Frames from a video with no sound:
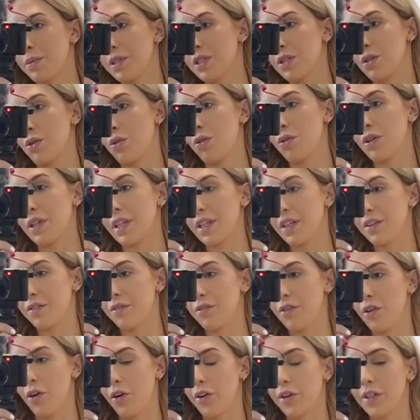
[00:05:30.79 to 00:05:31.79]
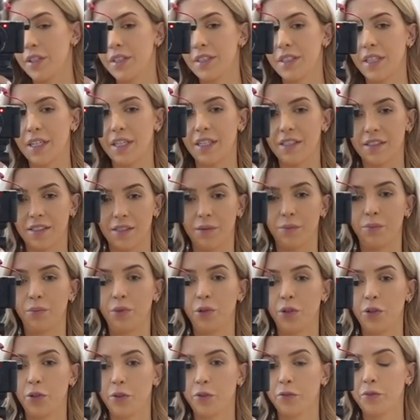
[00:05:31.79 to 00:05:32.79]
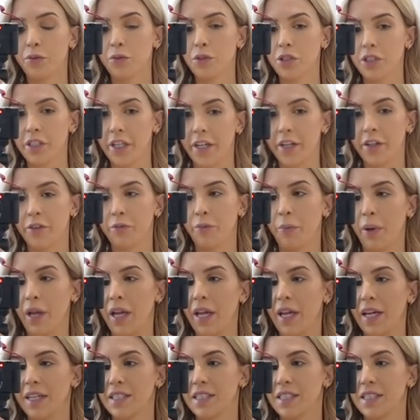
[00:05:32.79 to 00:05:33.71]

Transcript: is called Give Notice and it's a beautiful shade of pink.